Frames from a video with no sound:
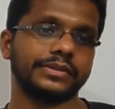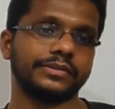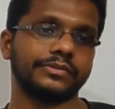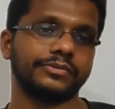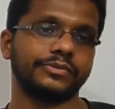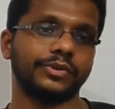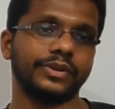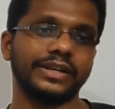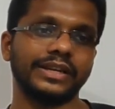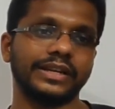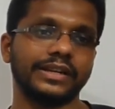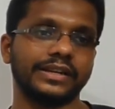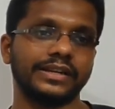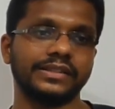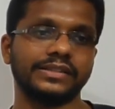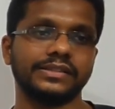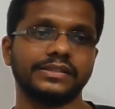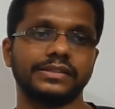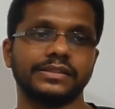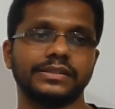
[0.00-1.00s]
foreign
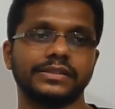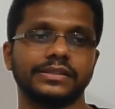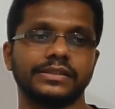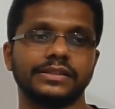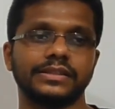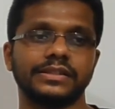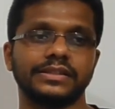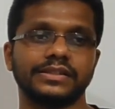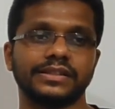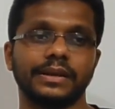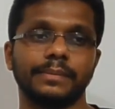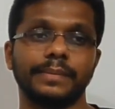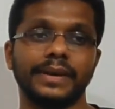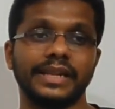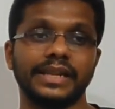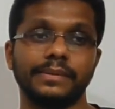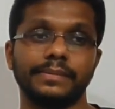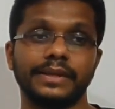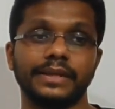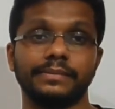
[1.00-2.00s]
countries, these
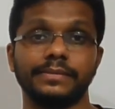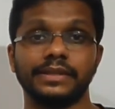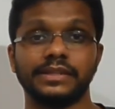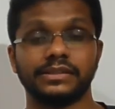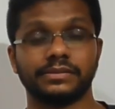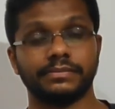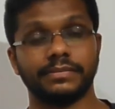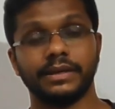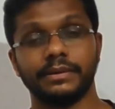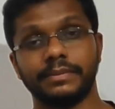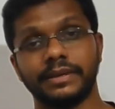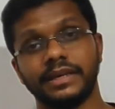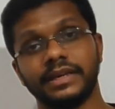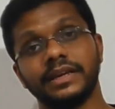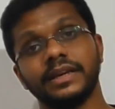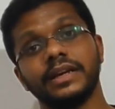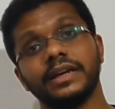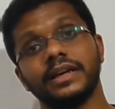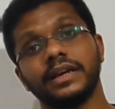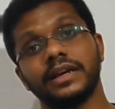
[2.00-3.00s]
companion animals may
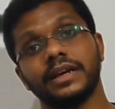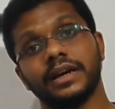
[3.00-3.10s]
be